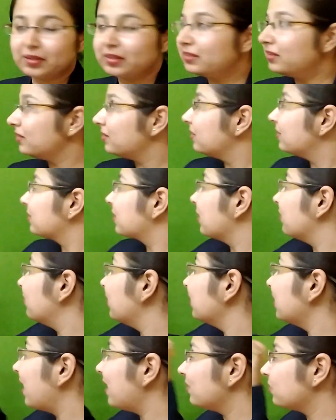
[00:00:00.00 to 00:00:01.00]
This is
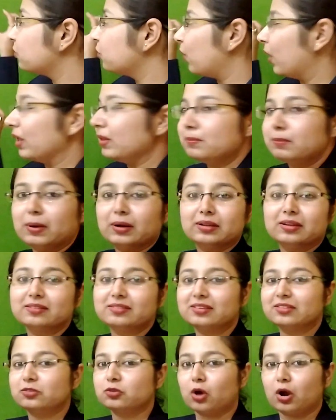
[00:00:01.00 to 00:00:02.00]
given as one, but this
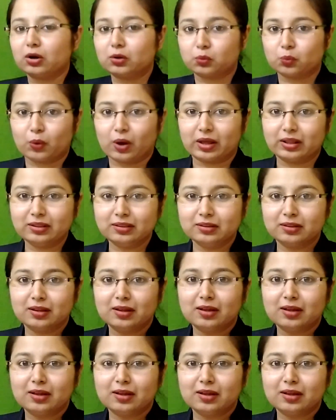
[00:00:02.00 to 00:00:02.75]
is not one.